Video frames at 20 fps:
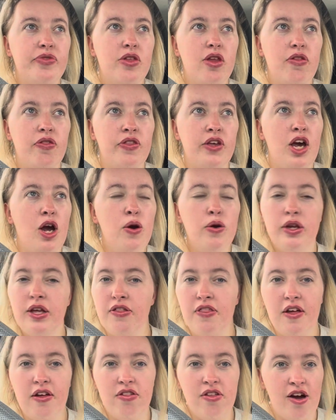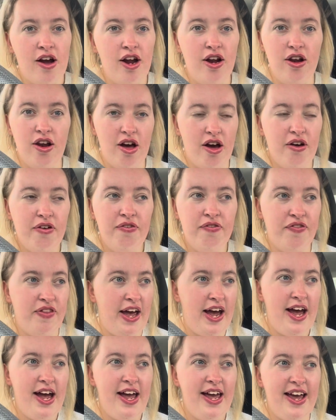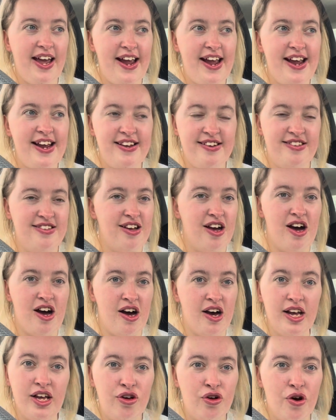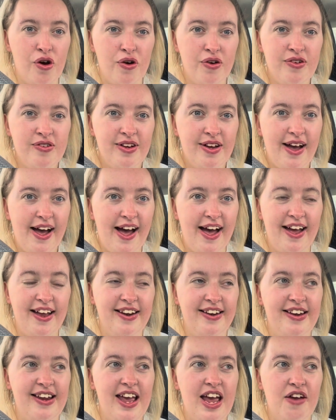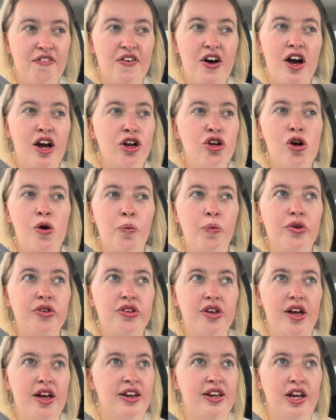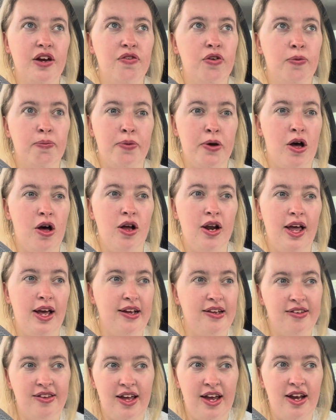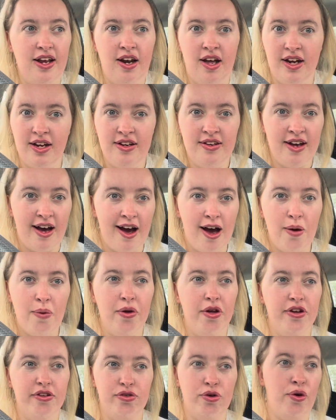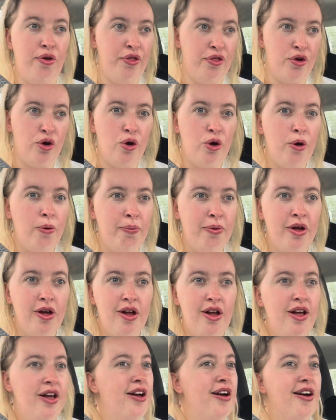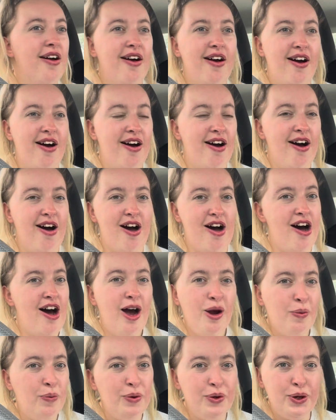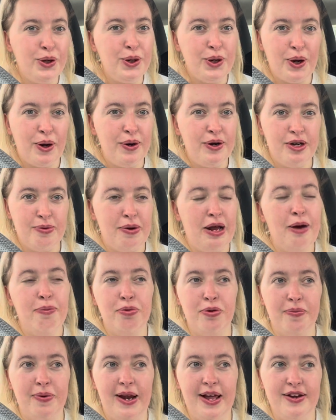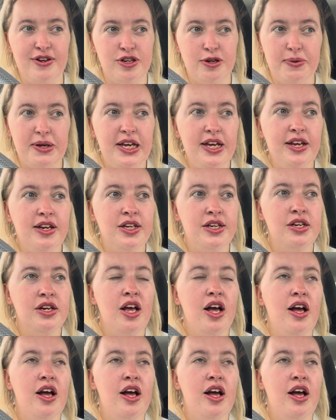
the only thing that I love there is Icon. And if Icon was at a different park, like say like Towers or Thorpe, I wouldn't go to Blackpool Pleasure Beach,